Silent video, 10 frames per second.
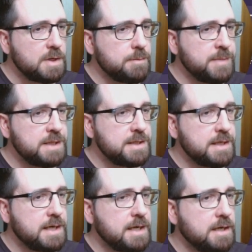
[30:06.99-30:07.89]

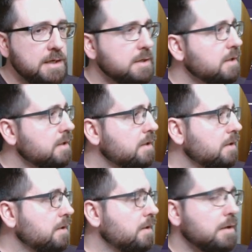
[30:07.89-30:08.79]
media
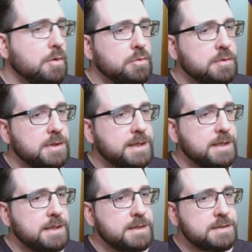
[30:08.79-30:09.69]

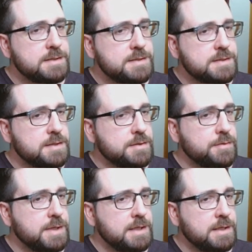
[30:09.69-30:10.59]
only
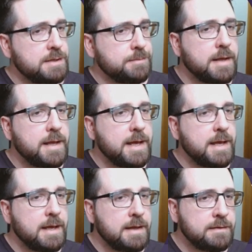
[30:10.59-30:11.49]
screen,
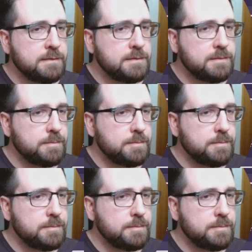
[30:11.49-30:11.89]
and